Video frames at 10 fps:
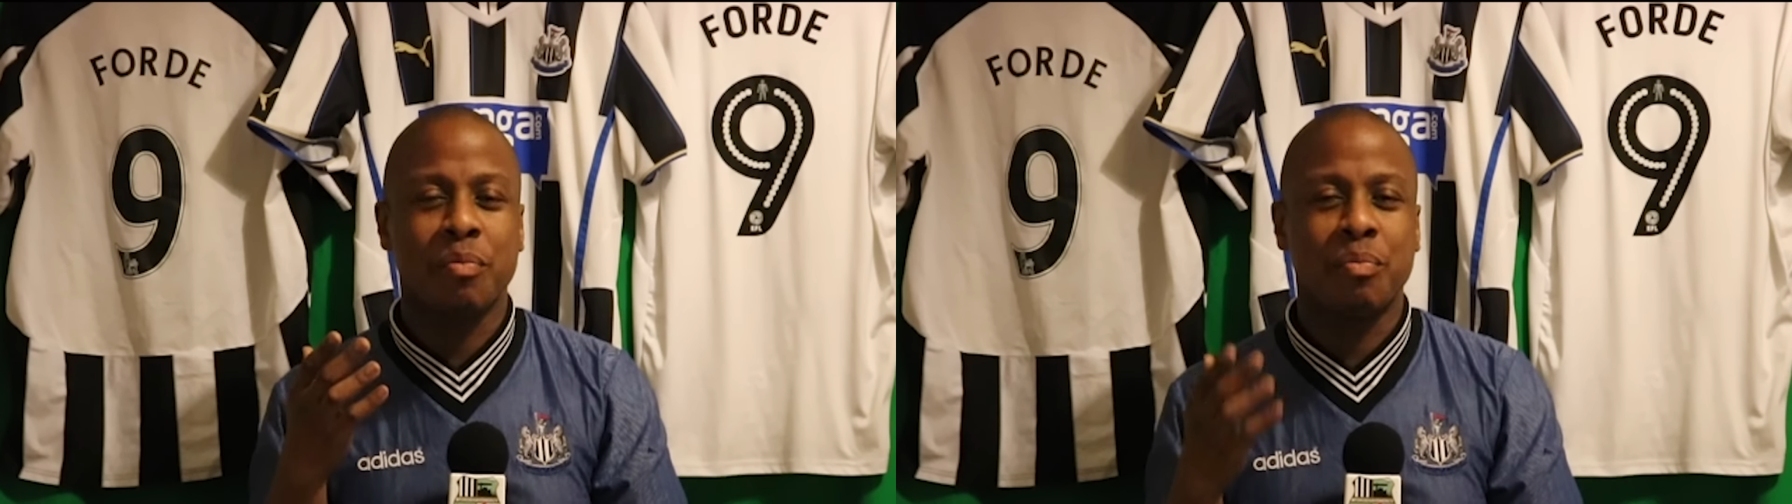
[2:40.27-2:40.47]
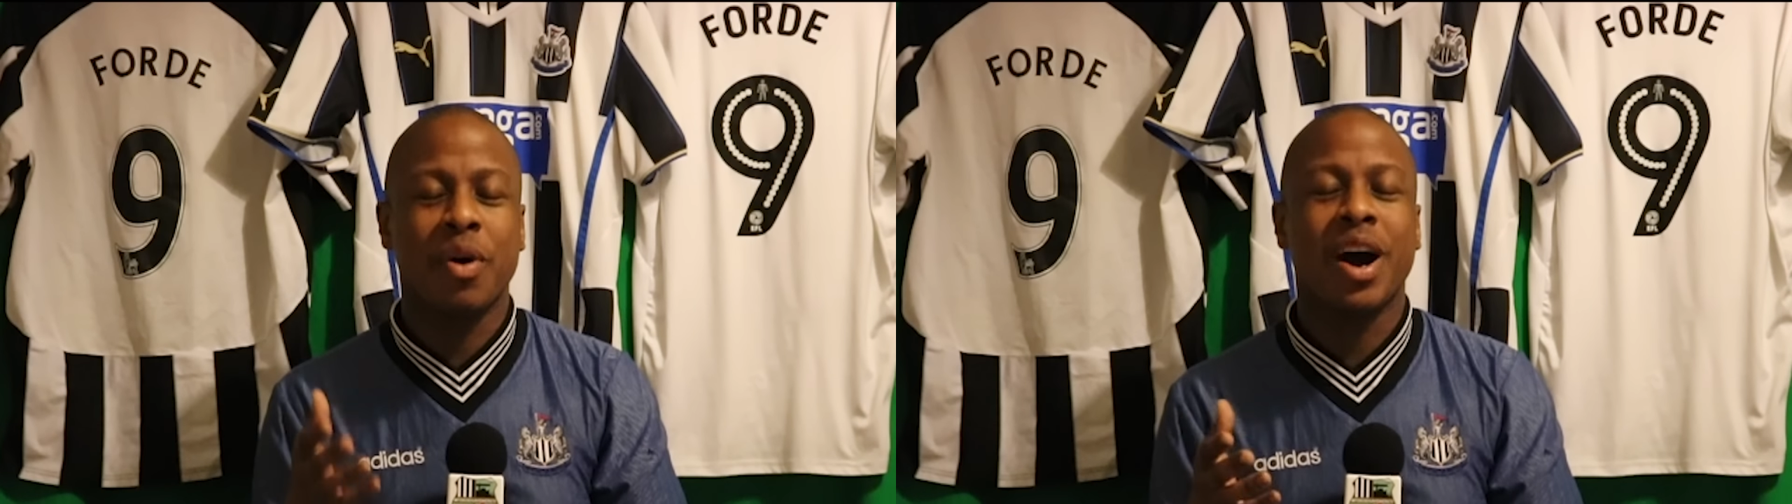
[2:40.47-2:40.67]

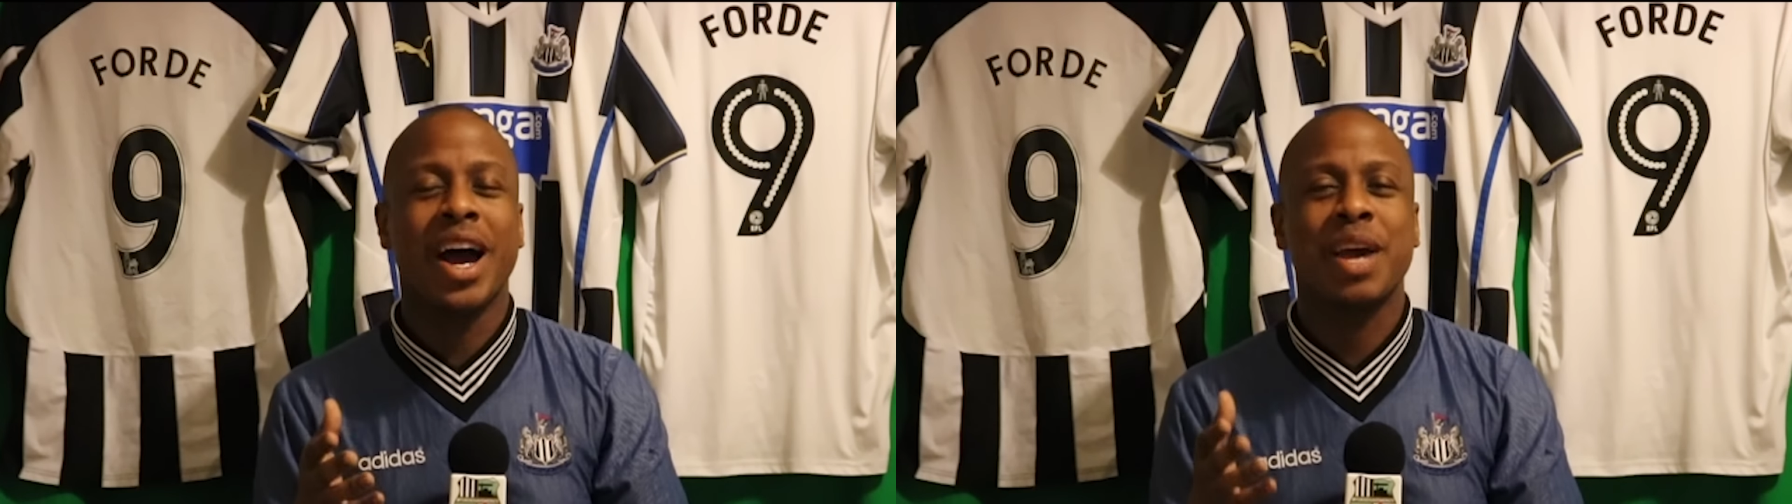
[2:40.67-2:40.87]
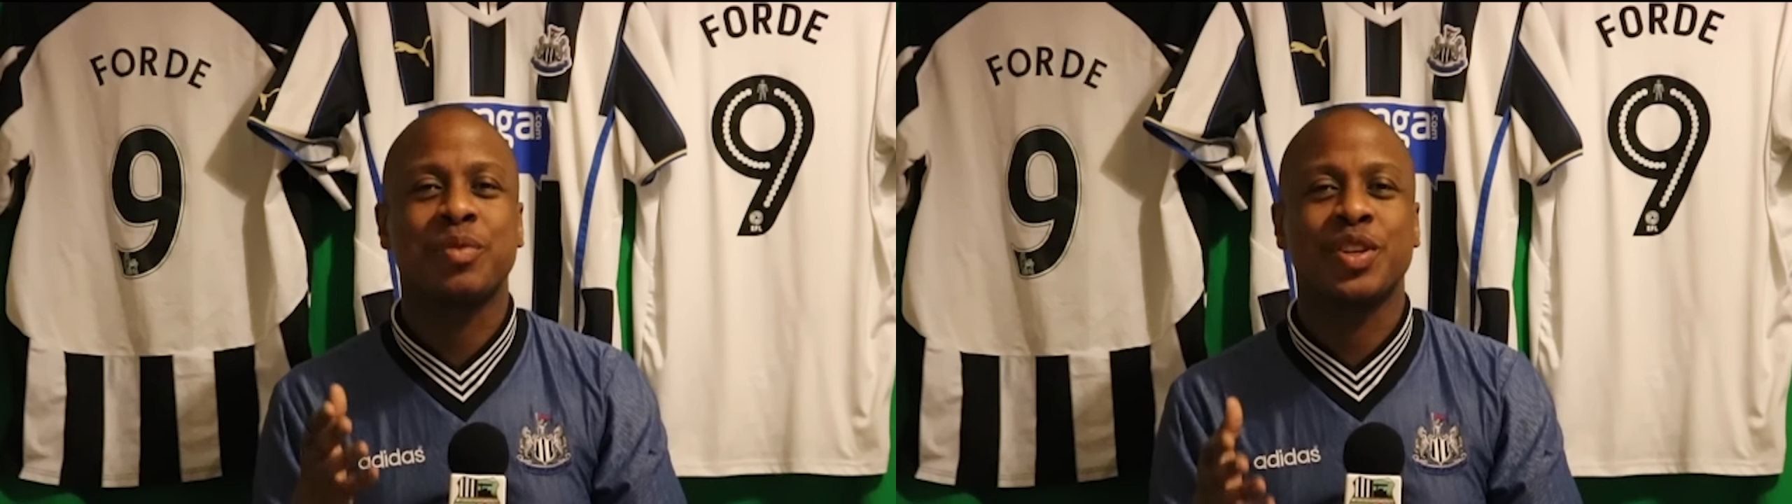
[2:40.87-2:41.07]

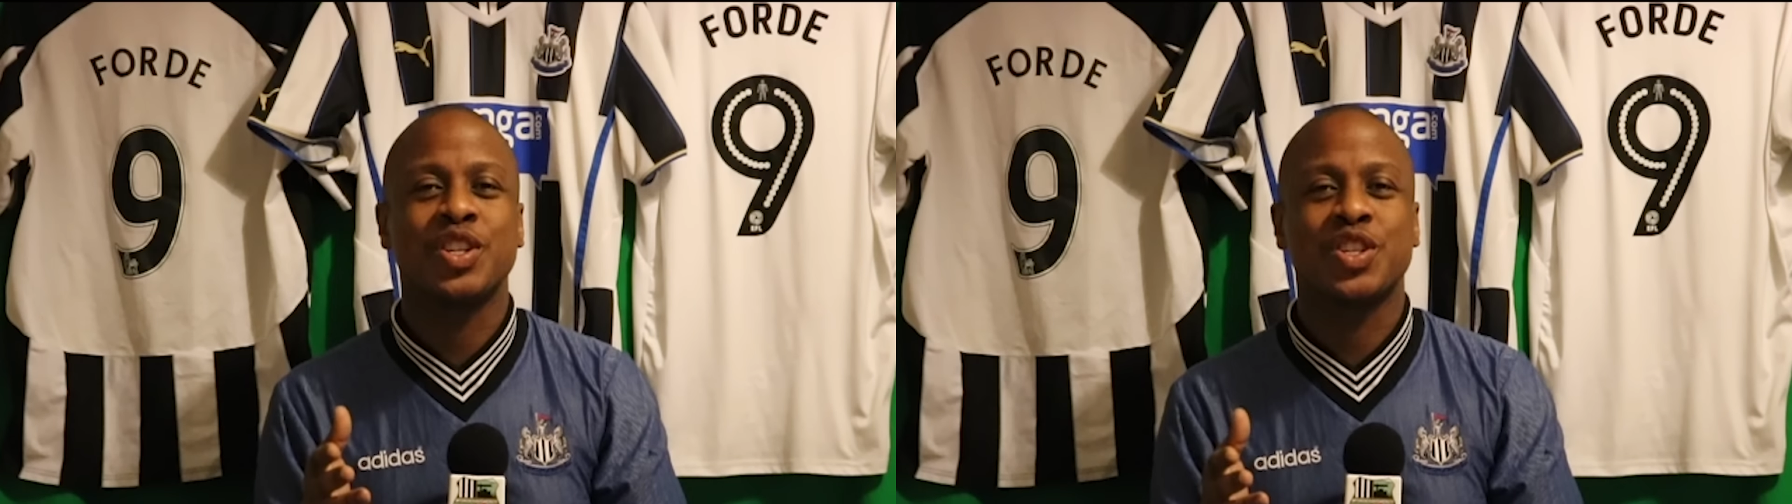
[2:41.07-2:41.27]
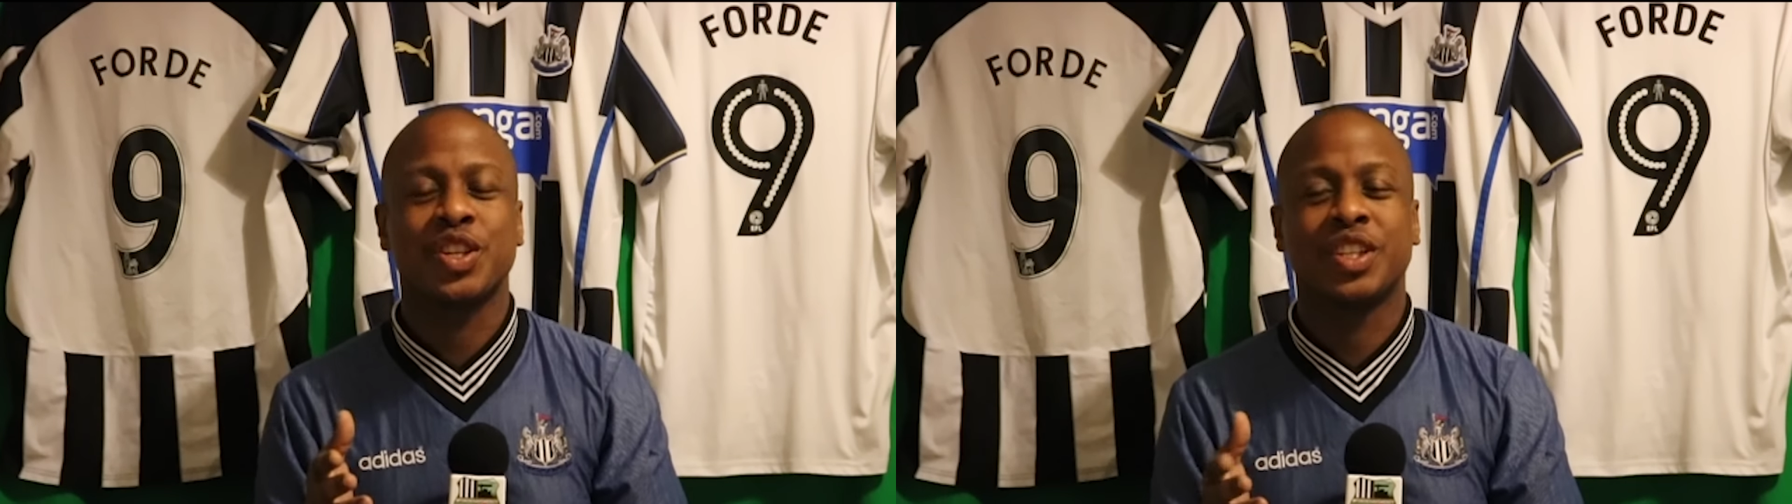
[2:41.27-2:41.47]
my
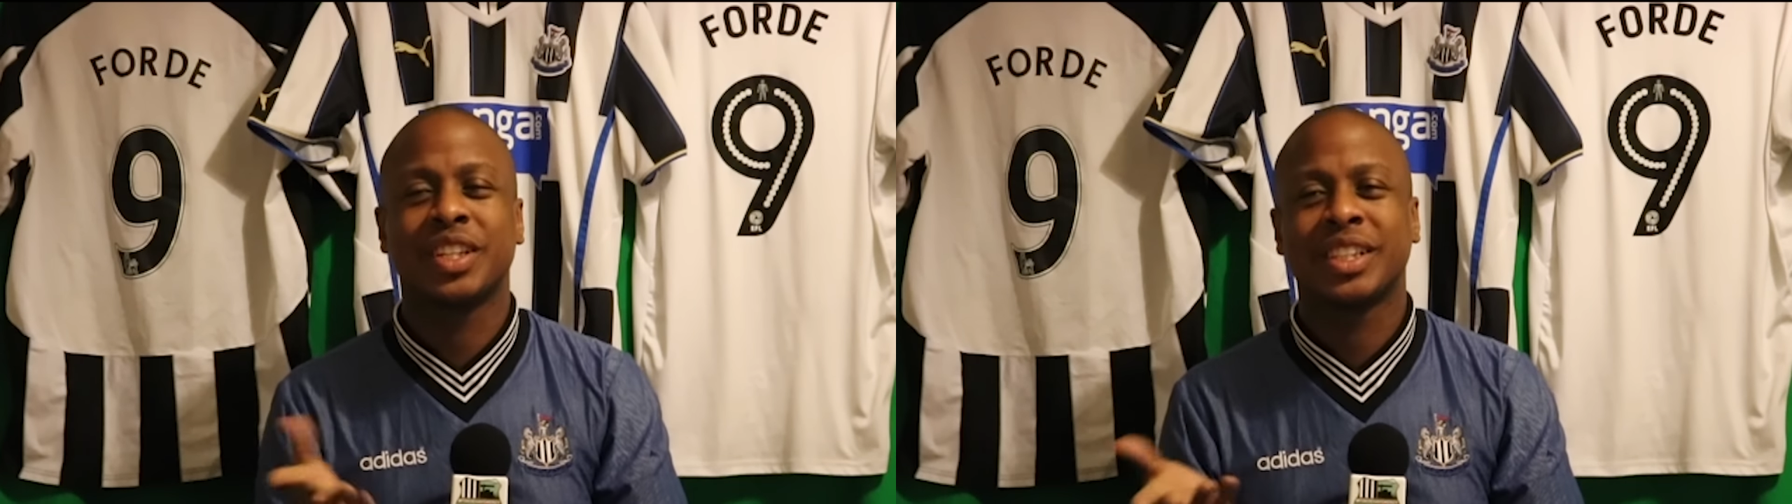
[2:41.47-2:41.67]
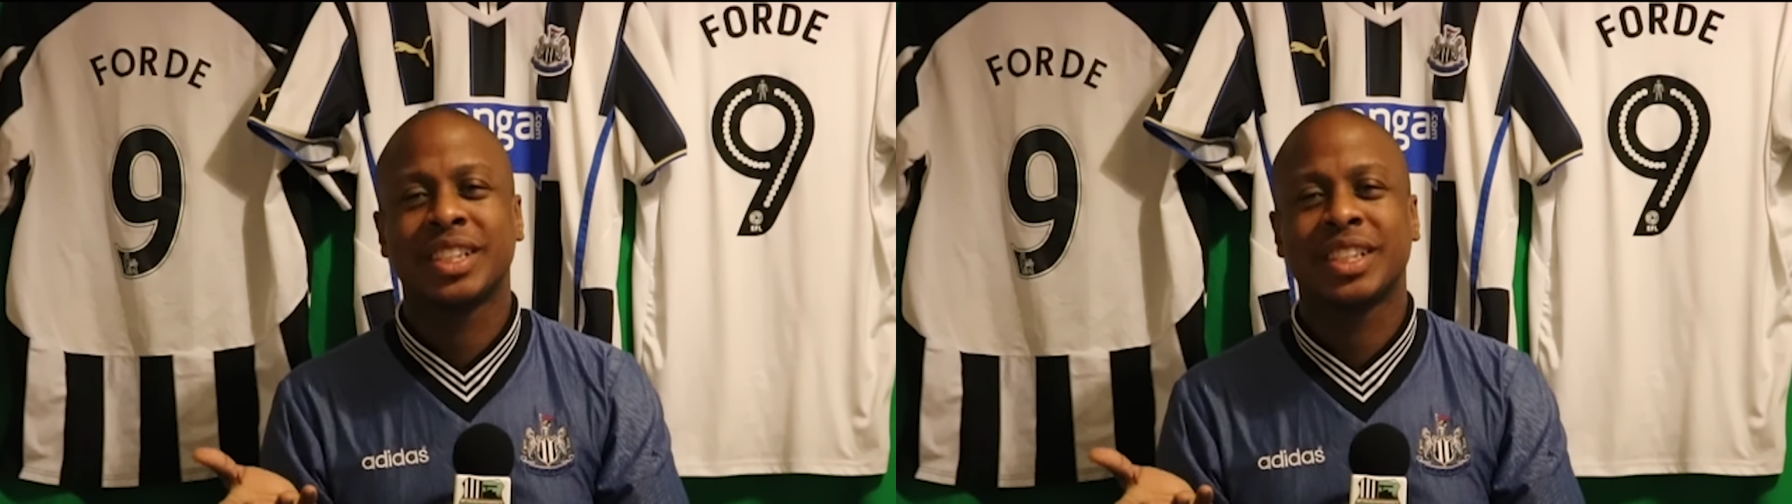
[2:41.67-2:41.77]
prediction,